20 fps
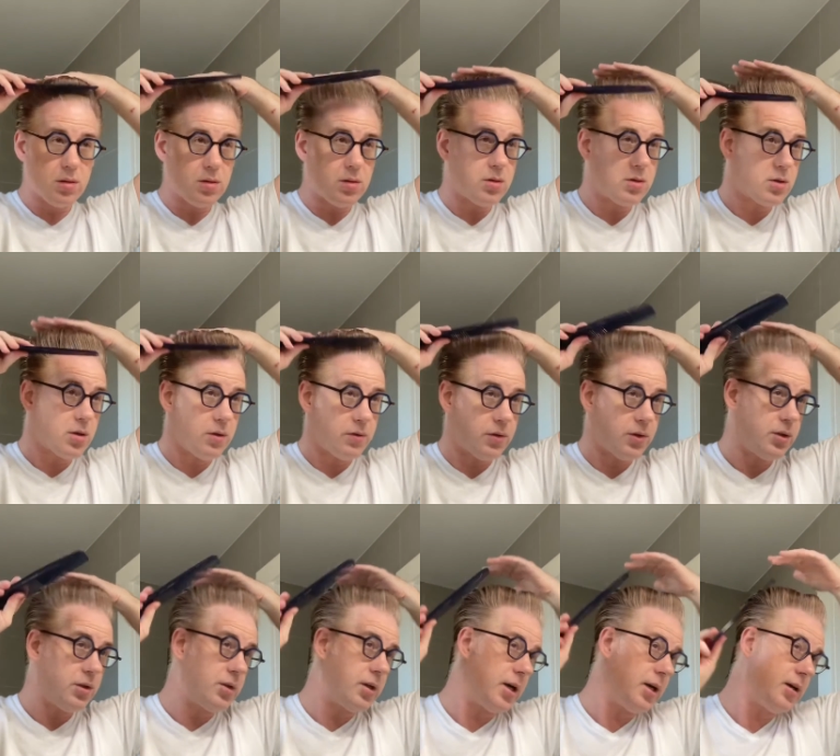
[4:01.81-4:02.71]
So for
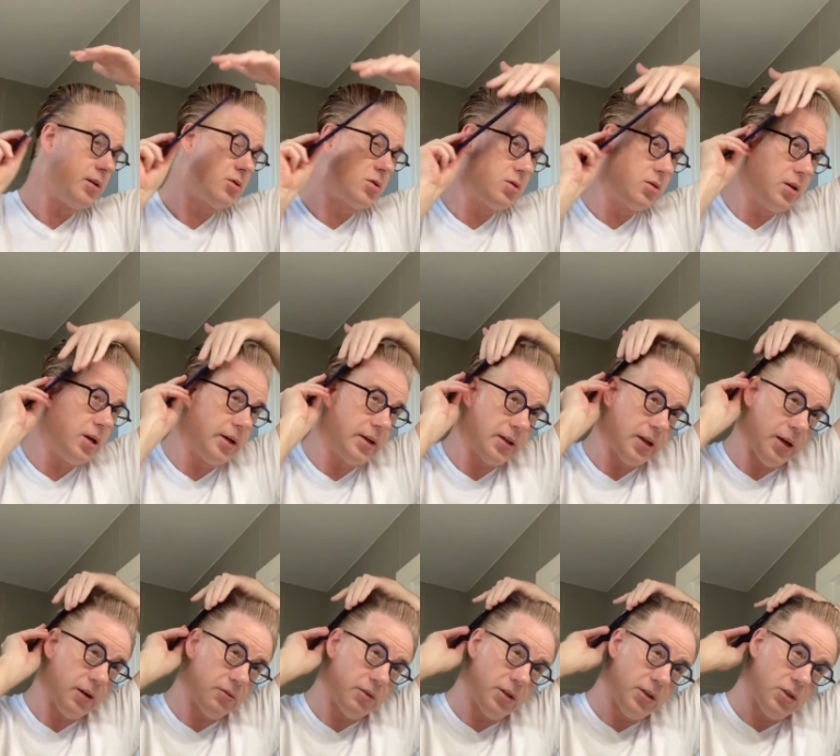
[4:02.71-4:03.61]
you guys who like
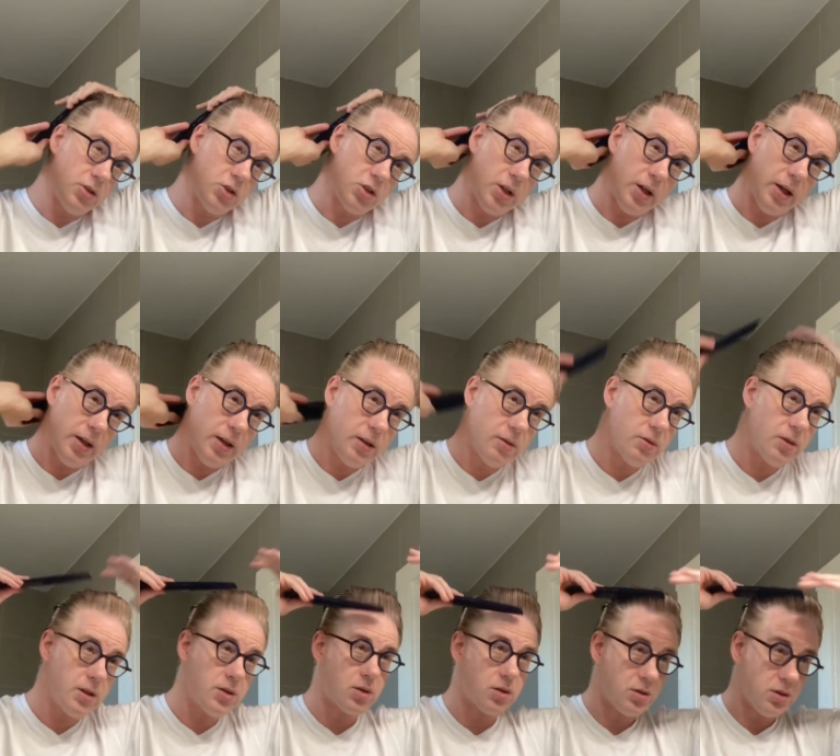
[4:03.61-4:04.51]
that real shiny
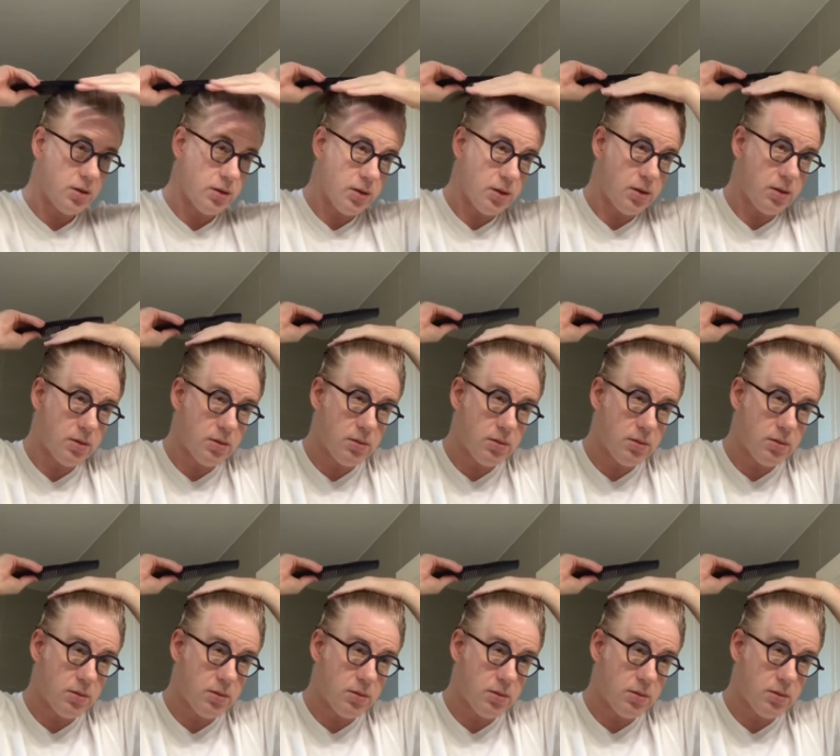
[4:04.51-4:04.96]
greaser look,